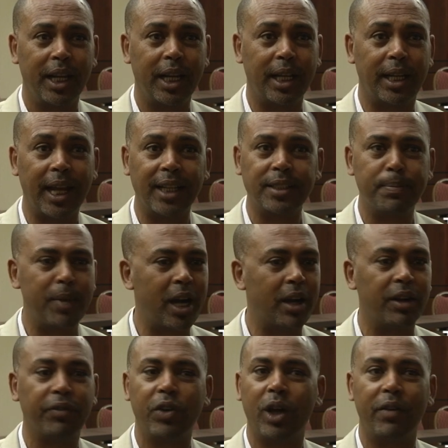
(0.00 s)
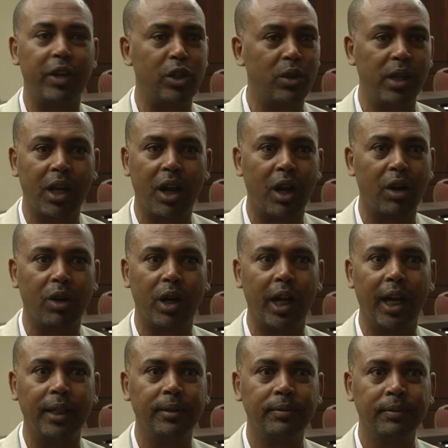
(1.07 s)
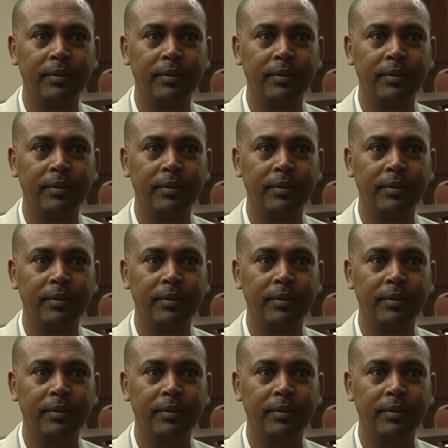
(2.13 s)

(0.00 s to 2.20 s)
It doesn't matter if you have a union card or not.